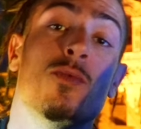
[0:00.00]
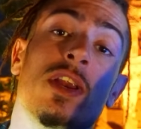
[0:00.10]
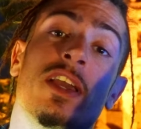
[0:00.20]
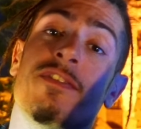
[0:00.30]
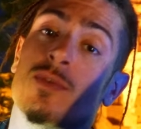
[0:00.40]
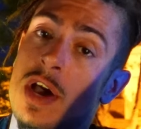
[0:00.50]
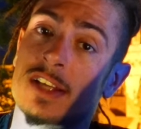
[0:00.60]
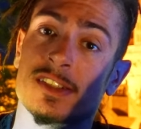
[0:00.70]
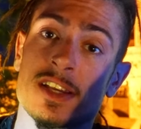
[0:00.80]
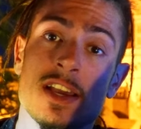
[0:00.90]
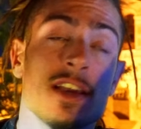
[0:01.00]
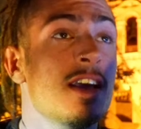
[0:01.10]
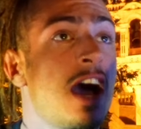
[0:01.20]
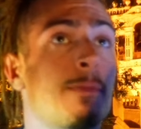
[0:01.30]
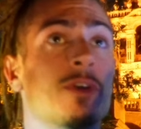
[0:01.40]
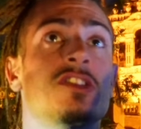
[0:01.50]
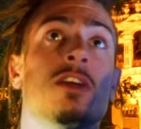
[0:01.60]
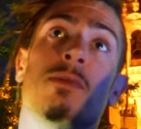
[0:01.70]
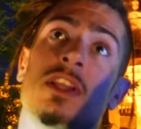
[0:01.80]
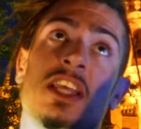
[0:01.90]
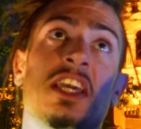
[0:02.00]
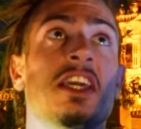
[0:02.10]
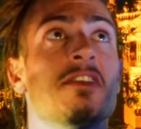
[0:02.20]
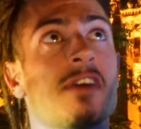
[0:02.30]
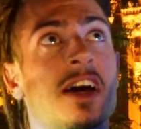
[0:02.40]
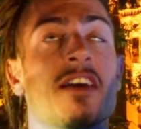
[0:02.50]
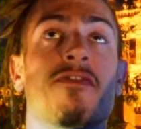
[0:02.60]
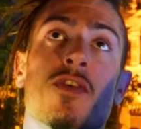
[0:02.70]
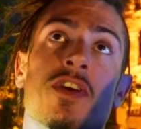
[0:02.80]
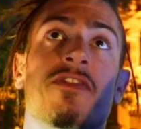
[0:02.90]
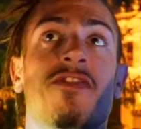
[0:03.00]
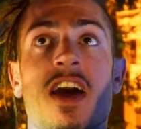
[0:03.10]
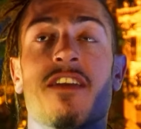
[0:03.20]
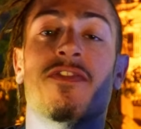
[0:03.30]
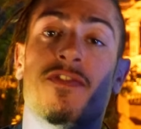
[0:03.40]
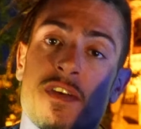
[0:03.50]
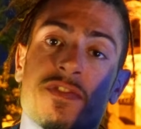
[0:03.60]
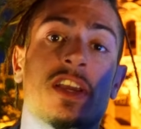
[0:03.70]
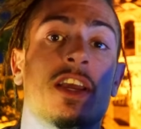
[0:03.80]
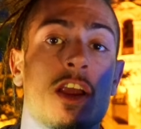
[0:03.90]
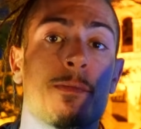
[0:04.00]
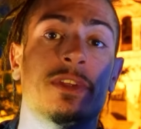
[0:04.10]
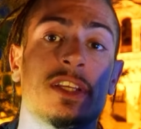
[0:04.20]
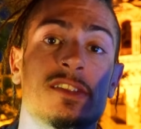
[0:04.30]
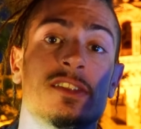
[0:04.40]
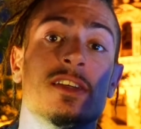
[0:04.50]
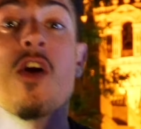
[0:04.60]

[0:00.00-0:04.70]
will give to us approximately 45-50 kilometers